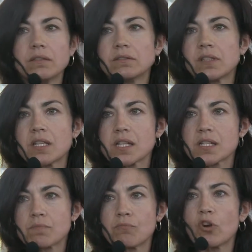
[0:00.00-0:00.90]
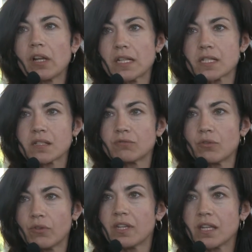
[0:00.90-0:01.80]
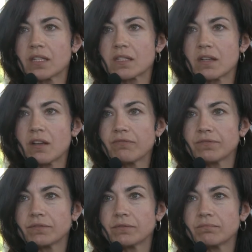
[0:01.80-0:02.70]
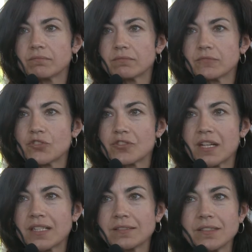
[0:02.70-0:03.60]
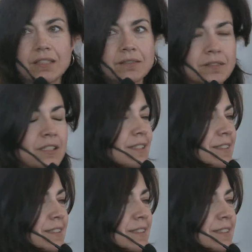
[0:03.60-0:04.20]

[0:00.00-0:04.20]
uh, this is more or less, do you think it's enough? Georgiana, yeah?